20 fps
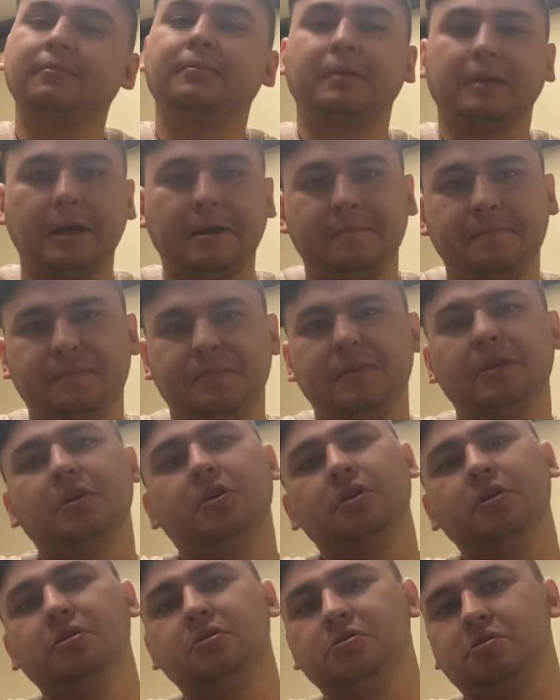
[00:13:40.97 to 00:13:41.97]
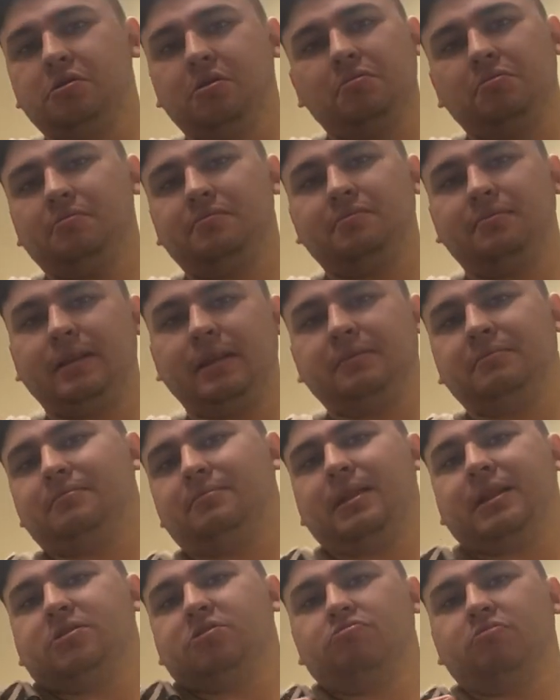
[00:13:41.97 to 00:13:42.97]
Okay, so
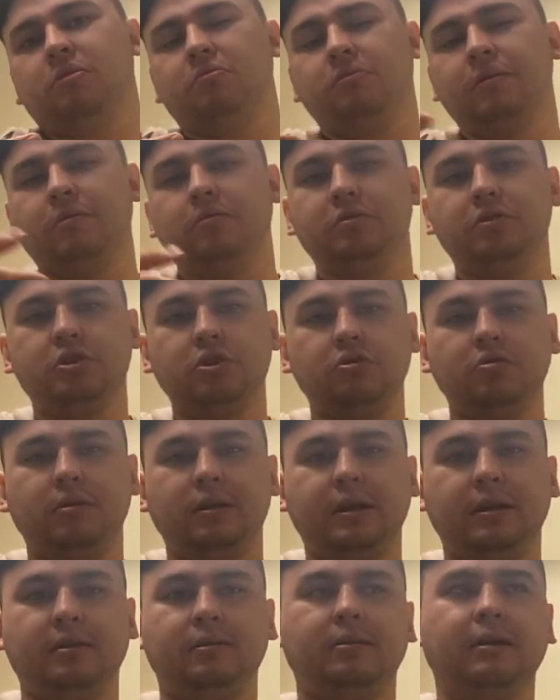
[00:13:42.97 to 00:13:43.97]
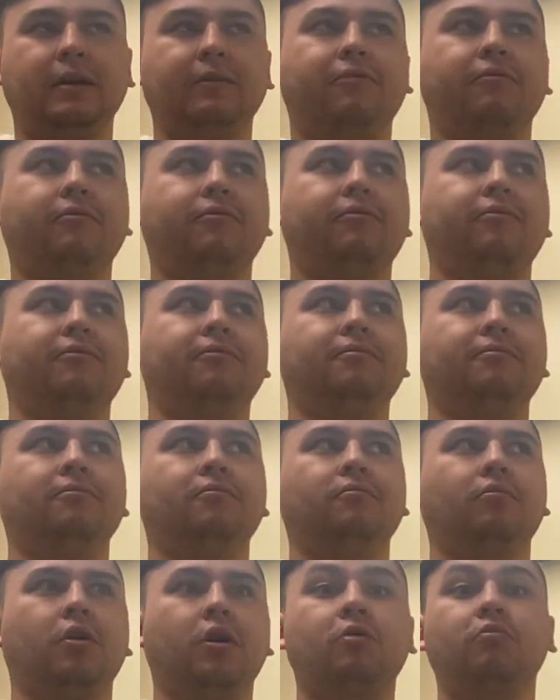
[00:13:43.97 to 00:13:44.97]
that's what we would do if
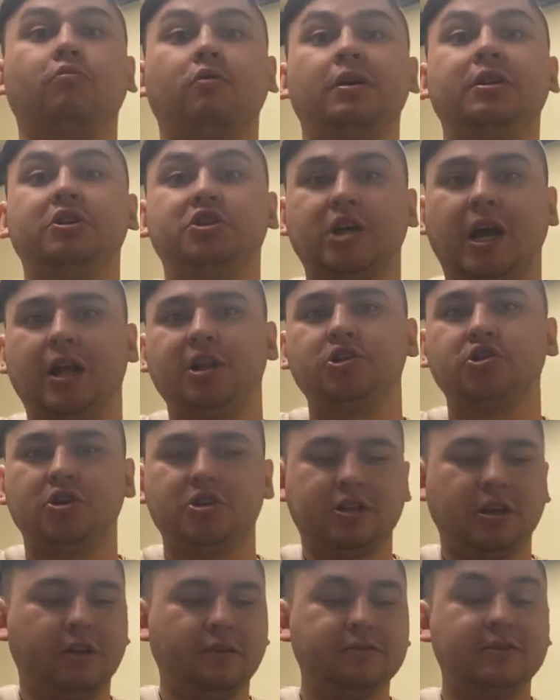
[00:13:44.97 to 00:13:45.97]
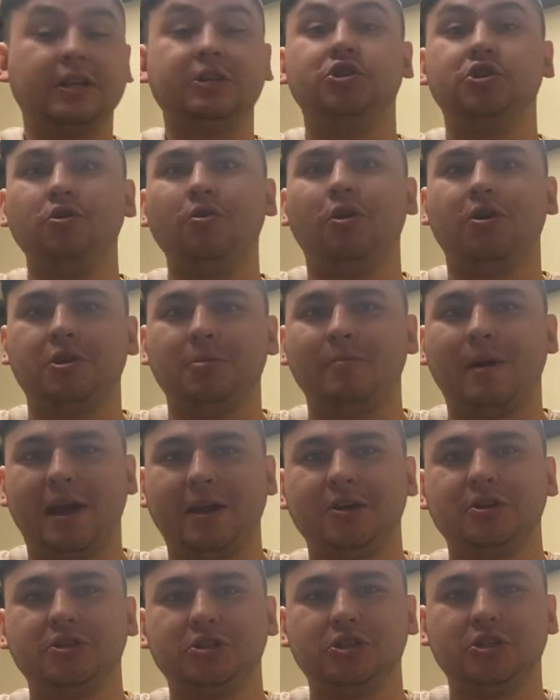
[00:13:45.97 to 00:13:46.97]
we want to challenge ourselves and do all the
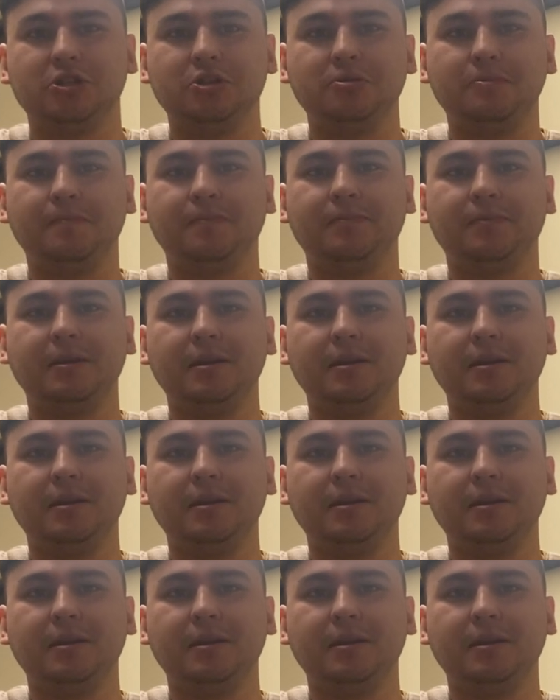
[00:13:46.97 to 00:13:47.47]
minors too,